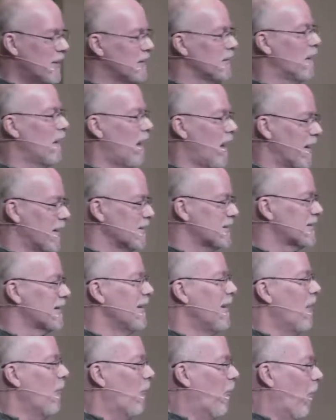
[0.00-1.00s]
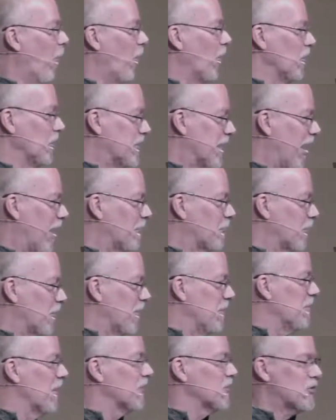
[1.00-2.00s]
honest, boiled down pretty
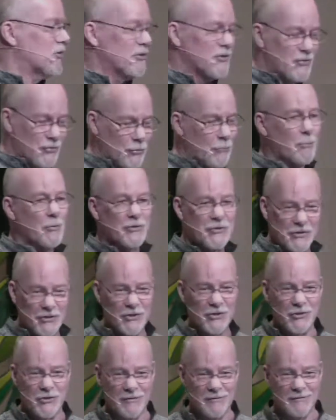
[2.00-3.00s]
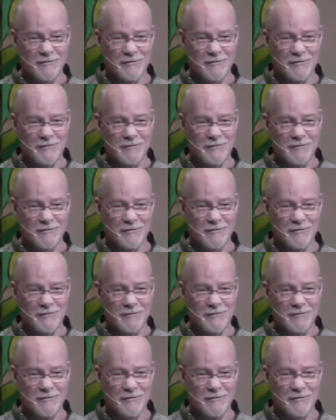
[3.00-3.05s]
much to superstition.